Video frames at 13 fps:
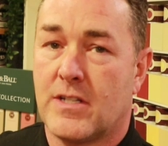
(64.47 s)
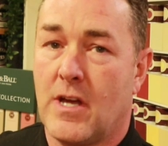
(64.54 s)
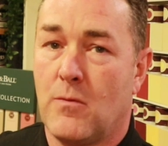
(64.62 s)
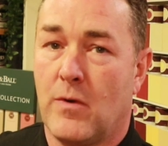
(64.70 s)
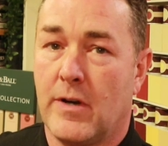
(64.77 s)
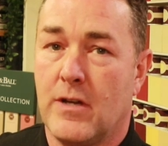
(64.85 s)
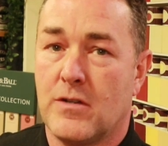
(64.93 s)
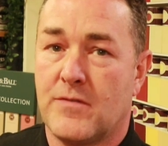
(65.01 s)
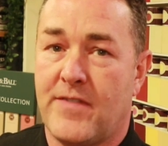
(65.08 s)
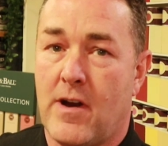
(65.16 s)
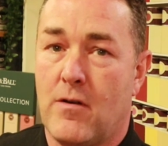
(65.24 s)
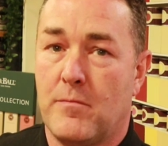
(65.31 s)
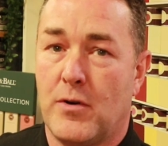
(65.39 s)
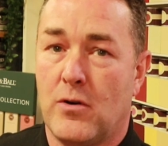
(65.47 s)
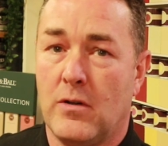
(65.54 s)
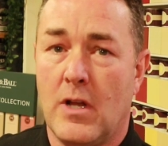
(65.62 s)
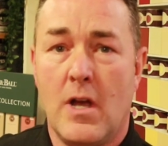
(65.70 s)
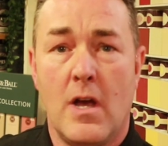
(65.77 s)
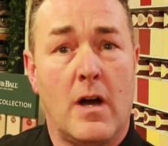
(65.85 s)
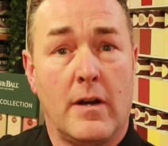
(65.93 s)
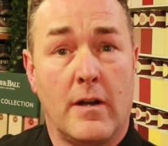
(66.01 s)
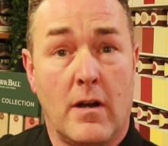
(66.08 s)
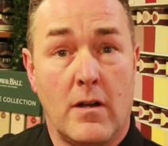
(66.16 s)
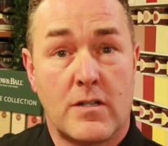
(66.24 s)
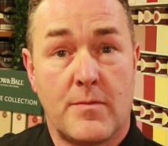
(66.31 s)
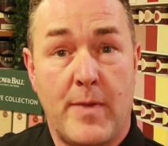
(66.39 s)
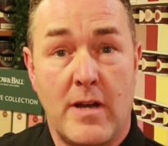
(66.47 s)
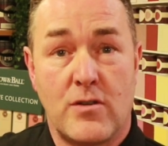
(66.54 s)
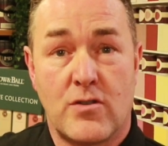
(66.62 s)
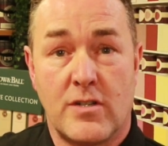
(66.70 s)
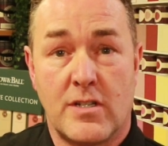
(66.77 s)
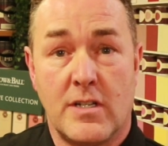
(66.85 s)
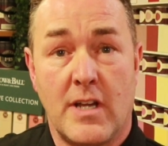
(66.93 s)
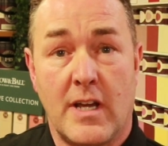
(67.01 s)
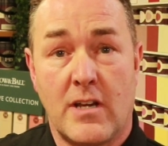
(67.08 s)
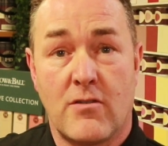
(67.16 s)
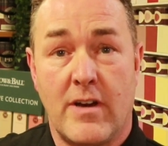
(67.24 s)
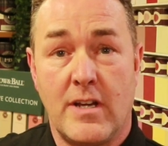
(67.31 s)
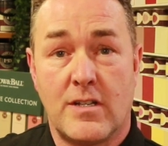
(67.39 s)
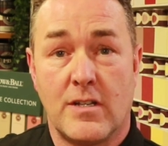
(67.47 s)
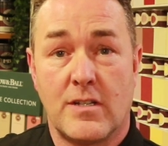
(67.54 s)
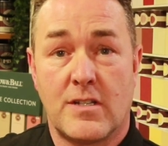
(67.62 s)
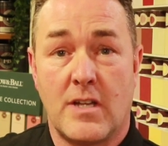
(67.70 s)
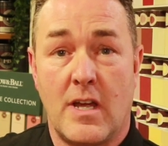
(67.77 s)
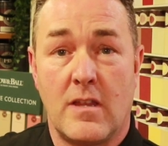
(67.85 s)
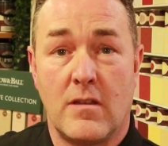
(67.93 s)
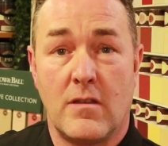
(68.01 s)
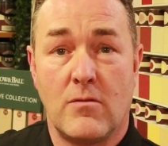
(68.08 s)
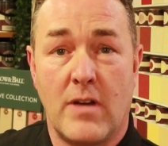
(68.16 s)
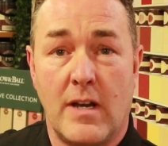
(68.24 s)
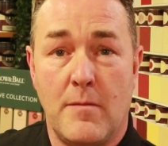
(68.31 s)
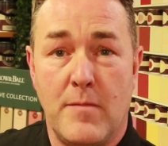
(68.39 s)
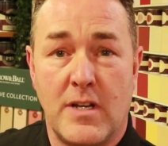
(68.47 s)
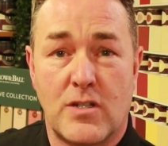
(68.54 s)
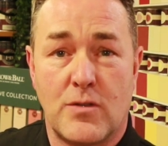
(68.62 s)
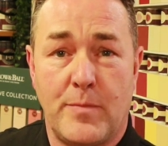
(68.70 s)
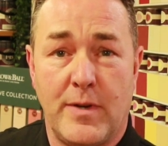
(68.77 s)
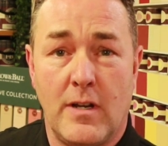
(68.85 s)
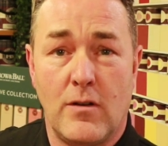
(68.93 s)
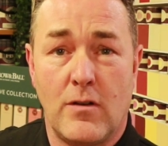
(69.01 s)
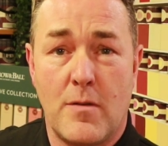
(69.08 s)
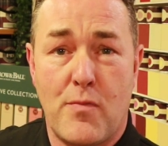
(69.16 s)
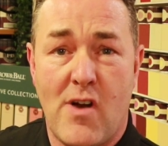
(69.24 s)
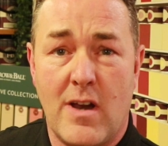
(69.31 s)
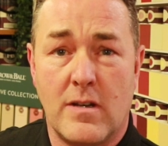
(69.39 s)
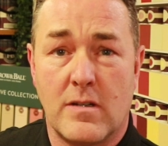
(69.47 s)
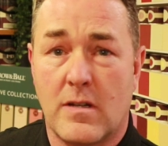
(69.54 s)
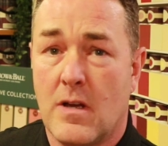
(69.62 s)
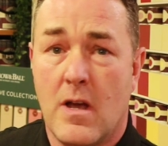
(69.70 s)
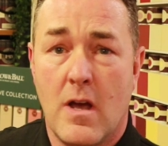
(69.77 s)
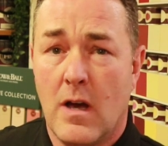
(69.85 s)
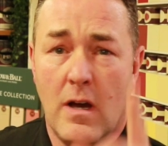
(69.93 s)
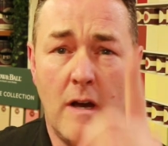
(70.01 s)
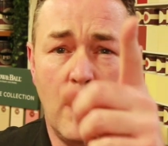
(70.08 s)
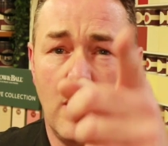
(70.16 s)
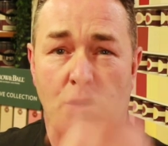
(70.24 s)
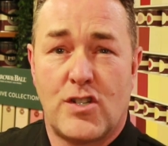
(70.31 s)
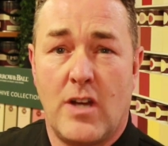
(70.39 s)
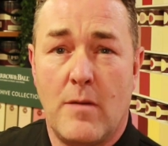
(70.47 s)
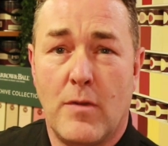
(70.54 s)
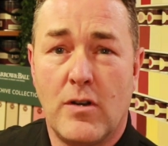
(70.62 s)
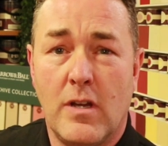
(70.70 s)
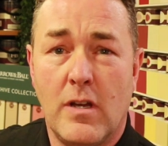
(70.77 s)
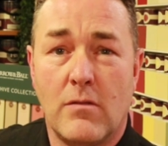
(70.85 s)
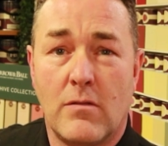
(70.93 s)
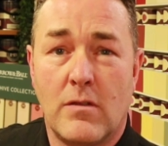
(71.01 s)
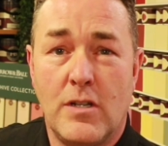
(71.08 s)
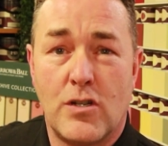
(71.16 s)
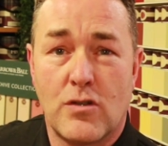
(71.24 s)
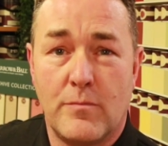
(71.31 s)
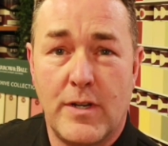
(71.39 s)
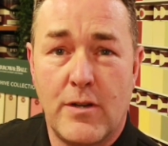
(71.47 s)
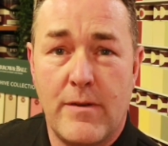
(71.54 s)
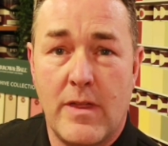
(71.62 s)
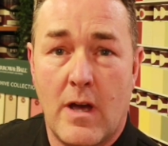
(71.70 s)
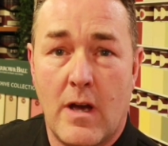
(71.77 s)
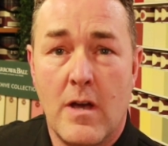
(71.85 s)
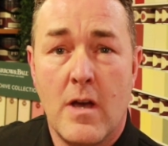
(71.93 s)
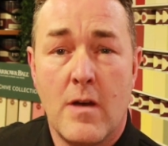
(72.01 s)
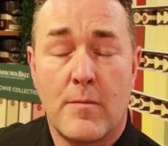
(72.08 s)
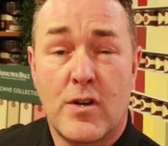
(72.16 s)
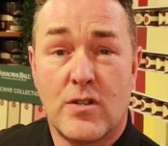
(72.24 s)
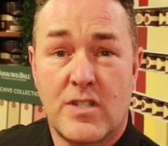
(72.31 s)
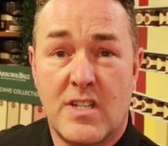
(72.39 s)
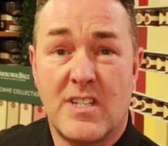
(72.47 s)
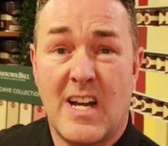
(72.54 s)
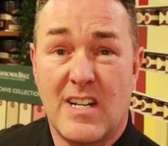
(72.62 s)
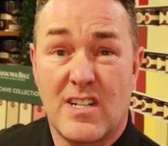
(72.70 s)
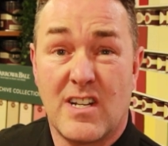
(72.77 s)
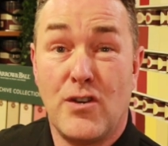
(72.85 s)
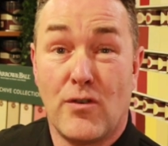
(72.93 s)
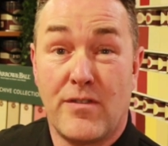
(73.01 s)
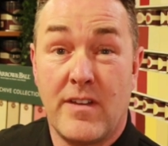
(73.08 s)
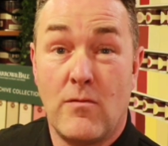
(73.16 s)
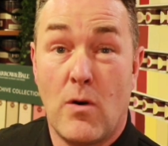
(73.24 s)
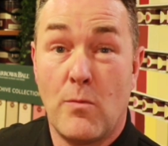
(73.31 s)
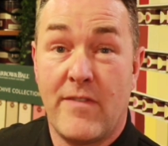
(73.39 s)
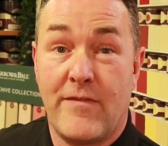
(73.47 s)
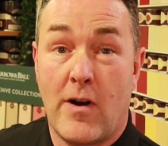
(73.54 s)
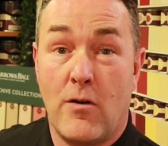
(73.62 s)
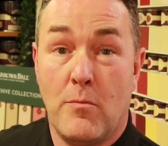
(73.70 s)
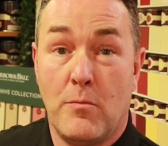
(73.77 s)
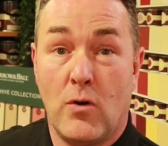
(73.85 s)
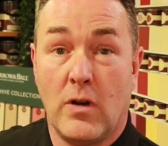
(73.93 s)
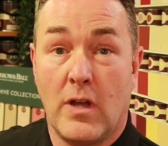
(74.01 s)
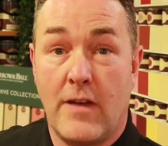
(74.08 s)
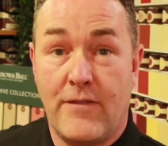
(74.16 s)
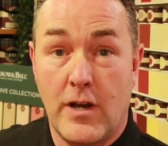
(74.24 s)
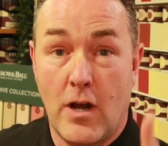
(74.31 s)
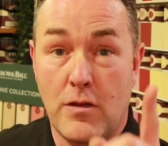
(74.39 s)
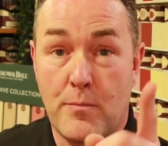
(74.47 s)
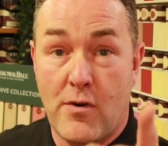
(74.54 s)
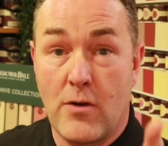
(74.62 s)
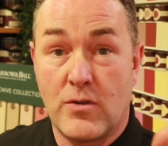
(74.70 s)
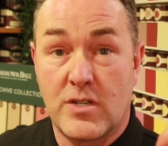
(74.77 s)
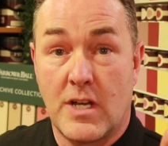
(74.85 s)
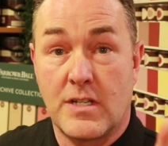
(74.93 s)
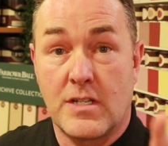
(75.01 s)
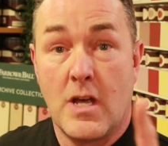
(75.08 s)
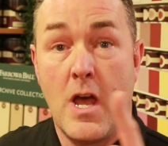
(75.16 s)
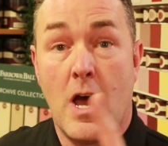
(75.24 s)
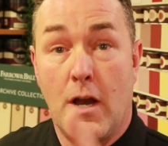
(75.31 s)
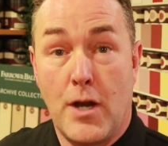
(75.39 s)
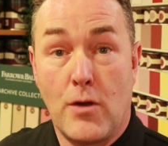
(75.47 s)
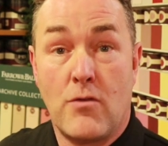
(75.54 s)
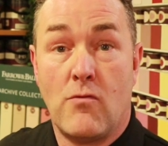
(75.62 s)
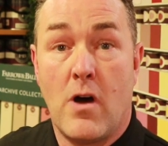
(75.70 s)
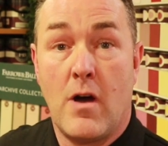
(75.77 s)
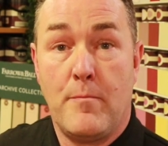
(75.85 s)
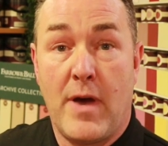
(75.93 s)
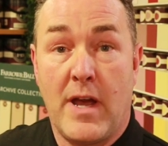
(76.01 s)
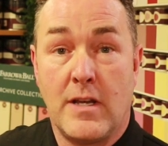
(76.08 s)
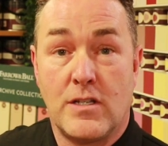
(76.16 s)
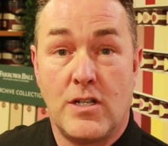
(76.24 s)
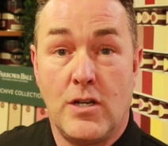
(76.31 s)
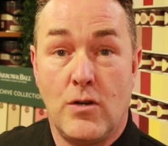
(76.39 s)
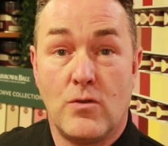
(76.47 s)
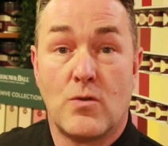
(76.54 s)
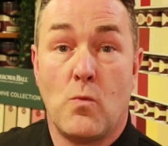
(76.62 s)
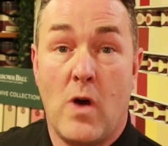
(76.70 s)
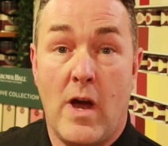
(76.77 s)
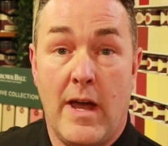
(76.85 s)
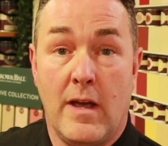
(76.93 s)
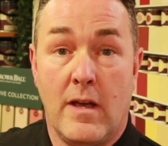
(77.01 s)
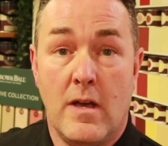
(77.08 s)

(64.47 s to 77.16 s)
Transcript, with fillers: don't want to use and Ball. I know a lot of painters and decorators say that they'll get it mixed up in another brand. Ah, oh, shame on you. You shouldn't be doing that because there's actually nothing wrong with and Ball if you know the process and know the right paint to use where.